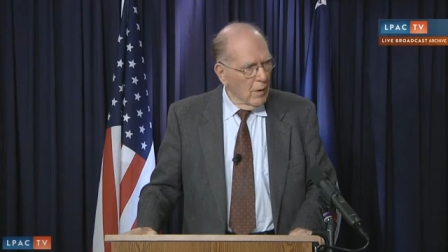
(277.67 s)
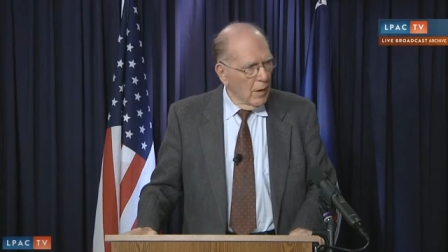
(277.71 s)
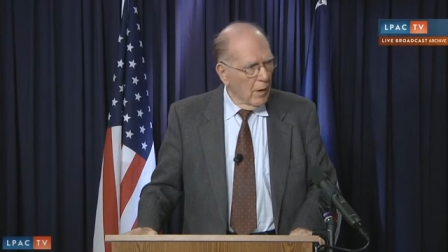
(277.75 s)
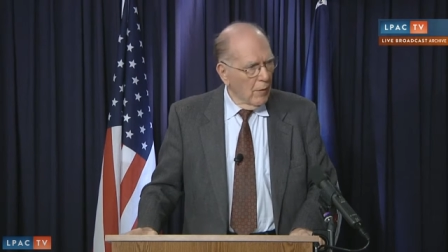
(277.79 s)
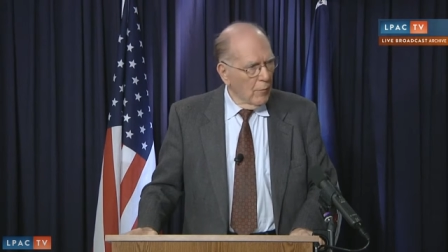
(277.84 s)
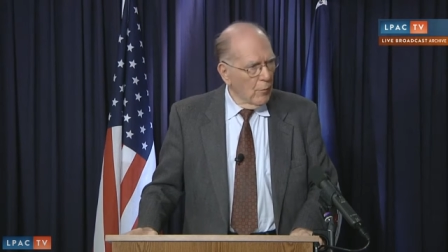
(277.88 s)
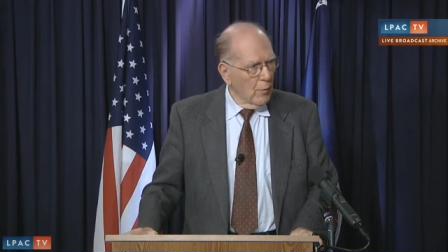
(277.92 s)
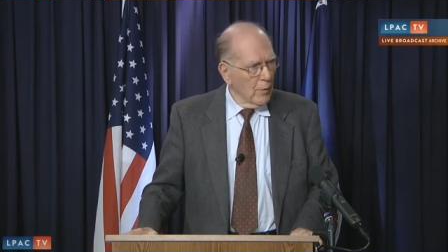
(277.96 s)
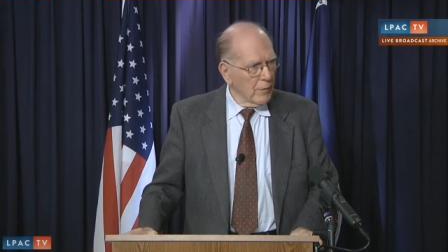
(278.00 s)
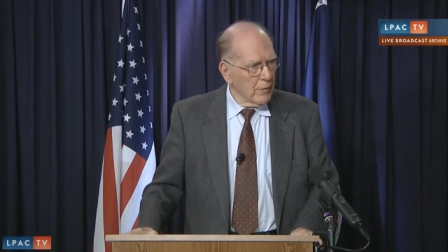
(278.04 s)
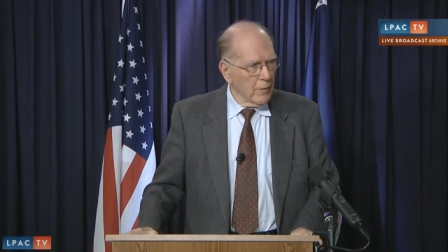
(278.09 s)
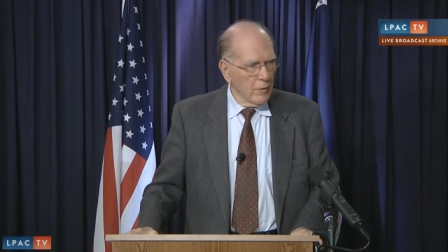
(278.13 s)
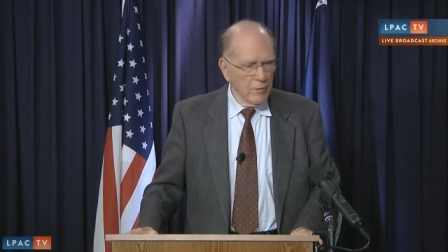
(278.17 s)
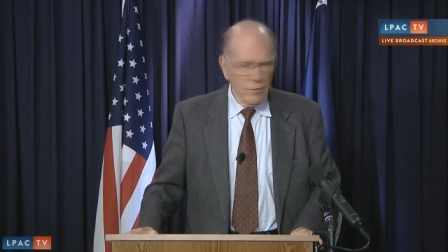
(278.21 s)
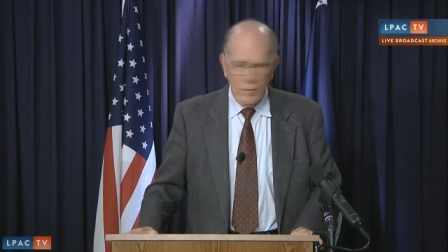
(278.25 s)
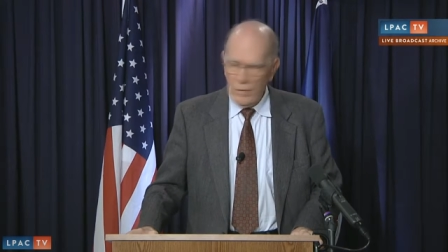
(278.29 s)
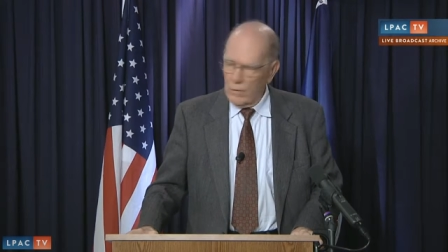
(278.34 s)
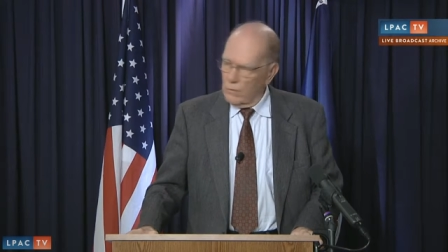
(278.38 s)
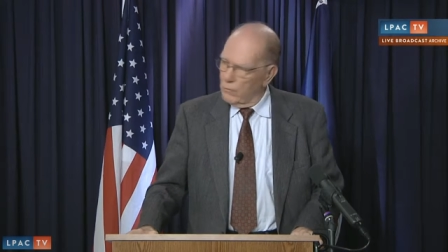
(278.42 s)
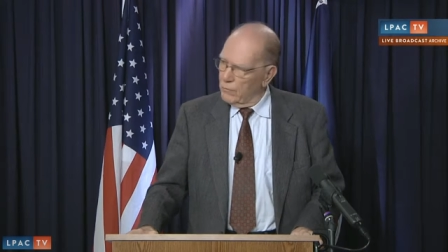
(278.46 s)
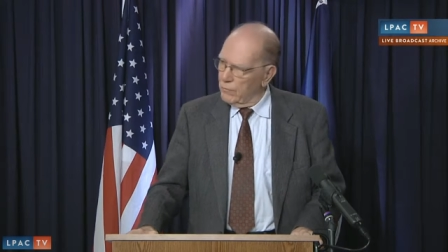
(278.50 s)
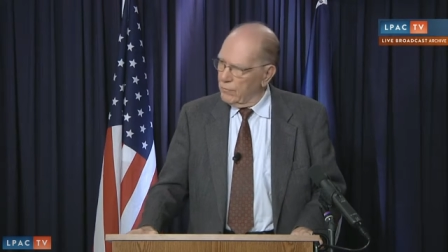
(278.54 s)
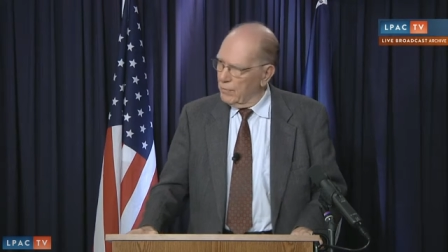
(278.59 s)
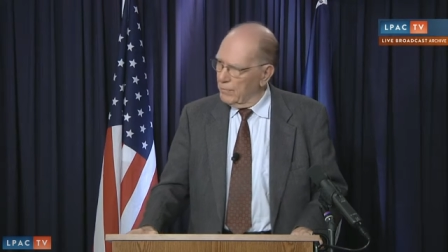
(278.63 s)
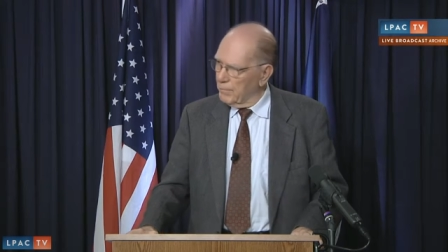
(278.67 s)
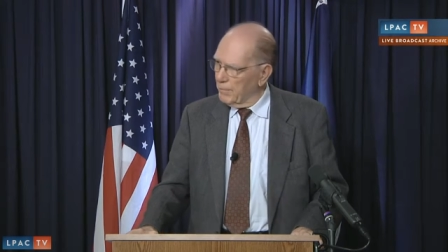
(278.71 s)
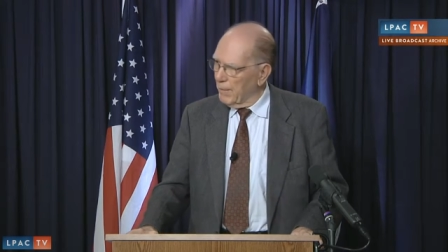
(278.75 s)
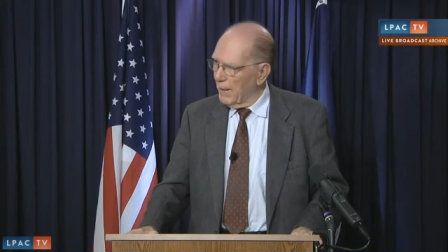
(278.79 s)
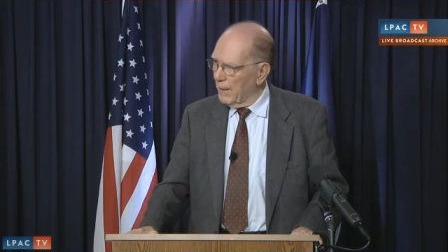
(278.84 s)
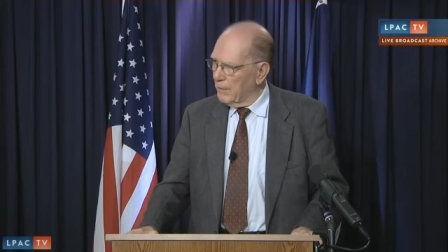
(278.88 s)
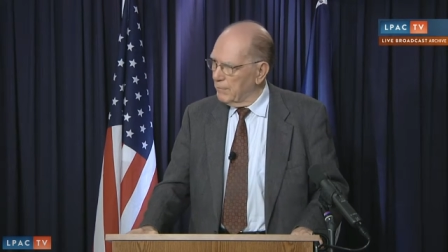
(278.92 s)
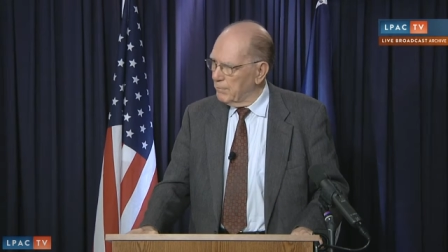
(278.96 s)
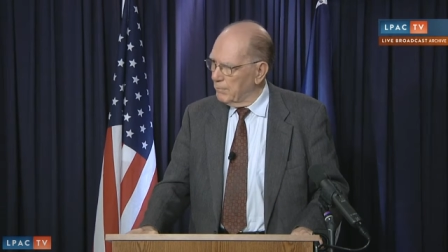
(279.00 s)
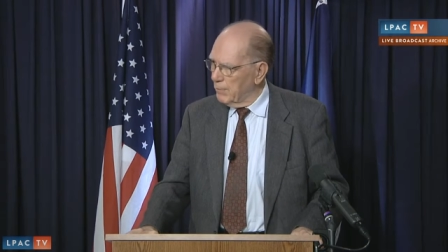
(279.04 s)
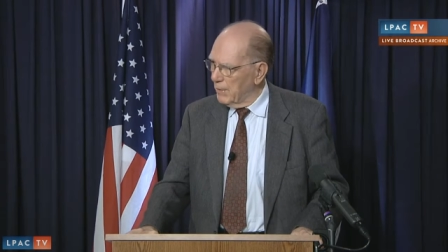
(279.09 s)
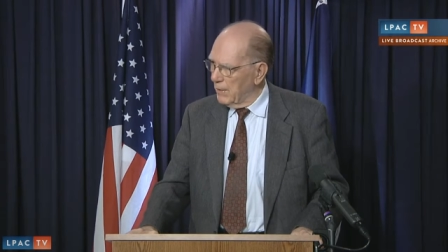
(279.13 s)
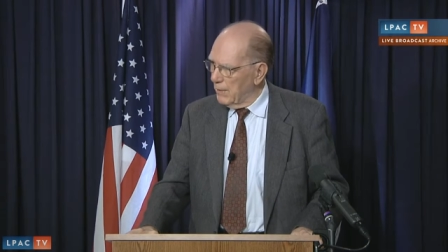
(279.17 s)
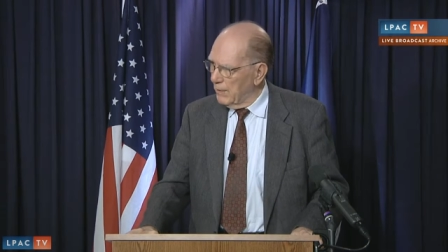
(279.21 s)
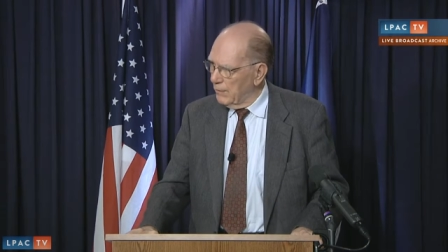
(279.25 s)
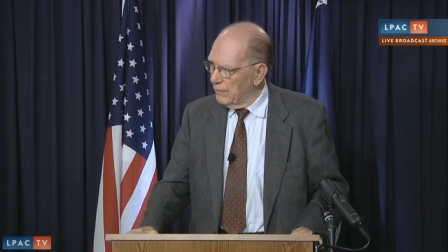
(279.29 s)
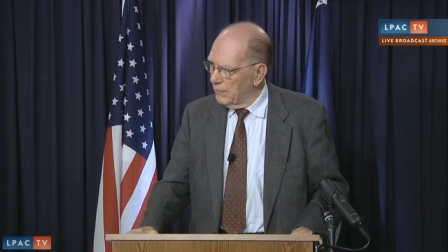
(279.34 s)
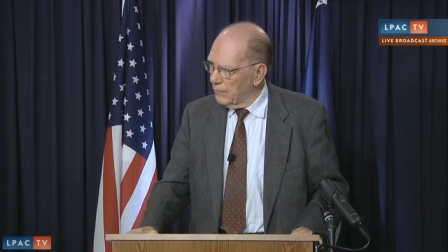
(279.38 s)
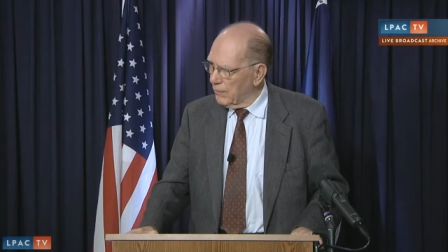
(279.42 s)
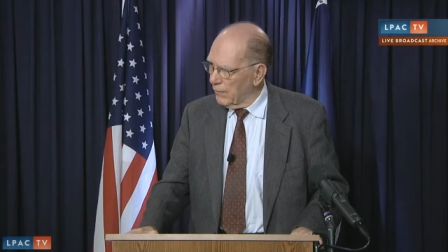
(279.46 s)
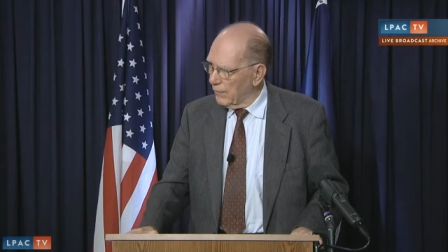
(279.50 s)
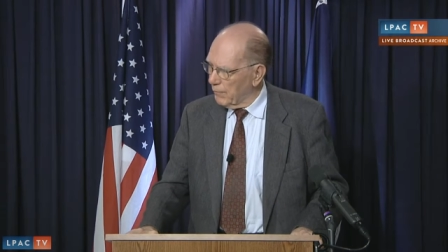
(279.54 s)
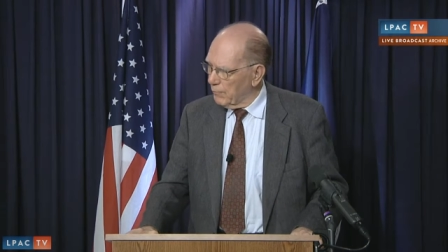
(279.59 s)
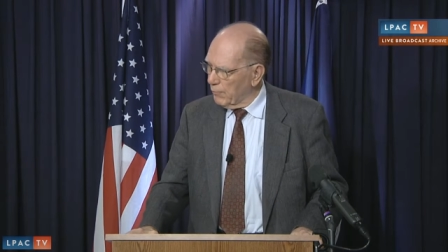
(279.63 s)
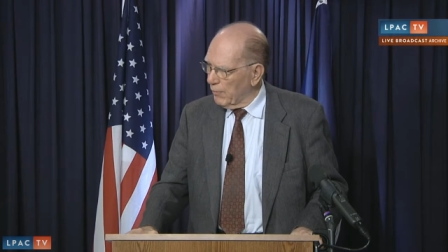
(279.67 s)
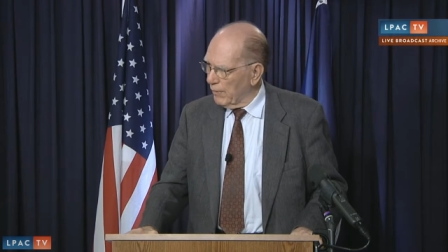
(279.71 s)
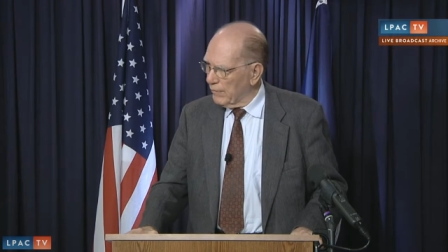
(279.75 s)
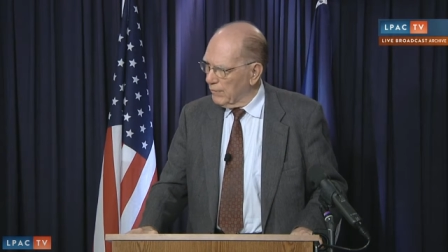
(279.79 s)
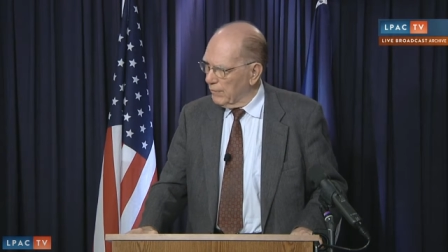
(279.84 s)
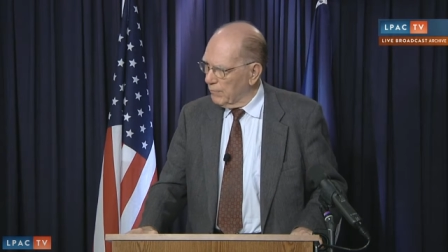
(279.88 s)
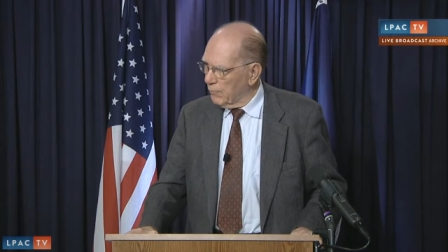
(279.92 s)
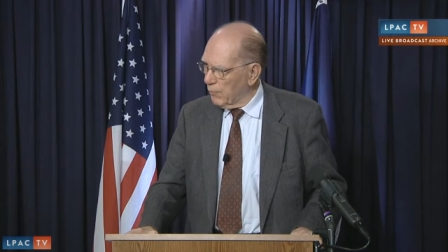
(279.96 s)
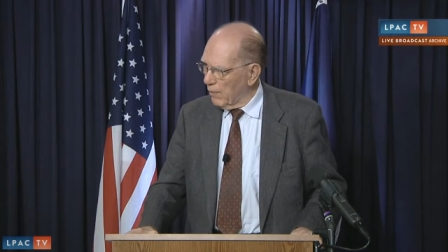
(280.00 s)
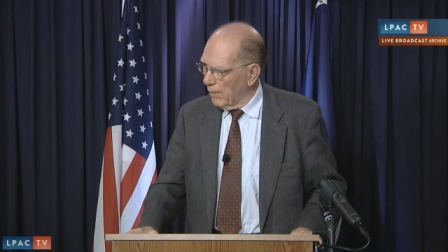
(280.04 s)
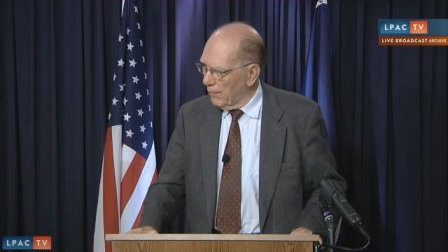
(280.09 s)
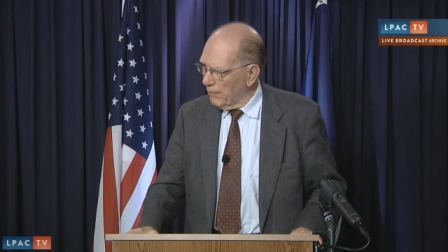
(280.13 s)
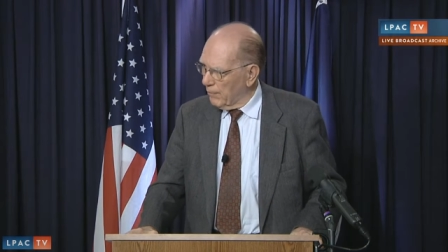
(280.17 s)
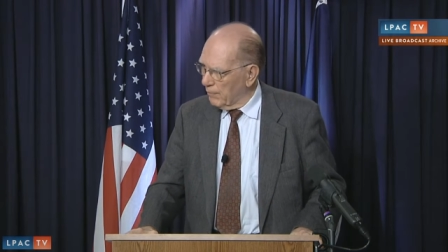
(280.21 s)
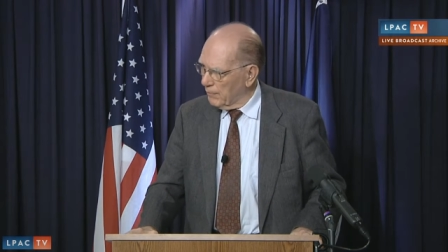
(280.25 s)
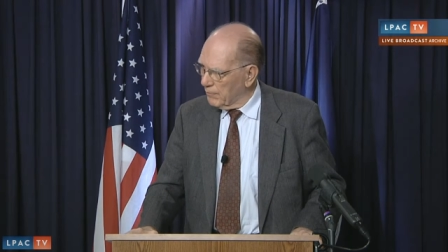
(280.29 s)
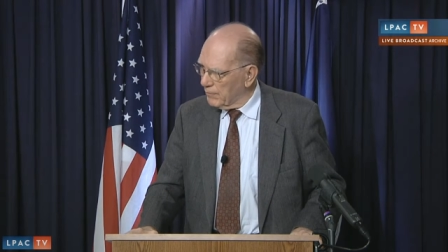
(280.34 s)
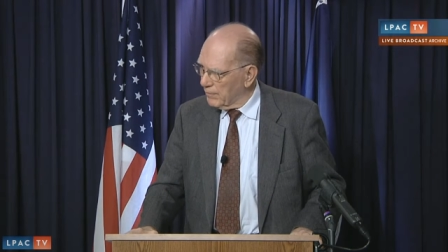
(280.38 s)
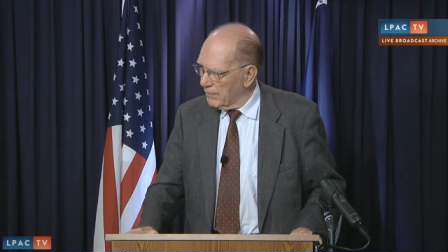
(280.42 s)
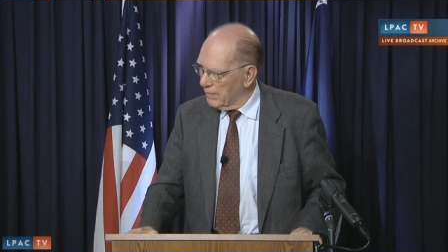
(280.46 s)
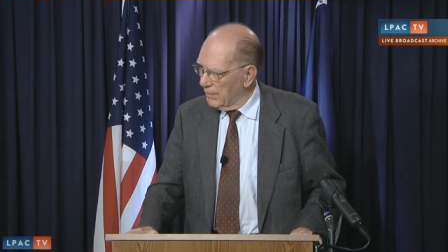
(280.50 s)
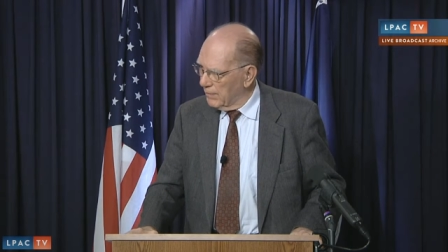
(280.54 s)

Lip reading: of what the solution might be to the present problems.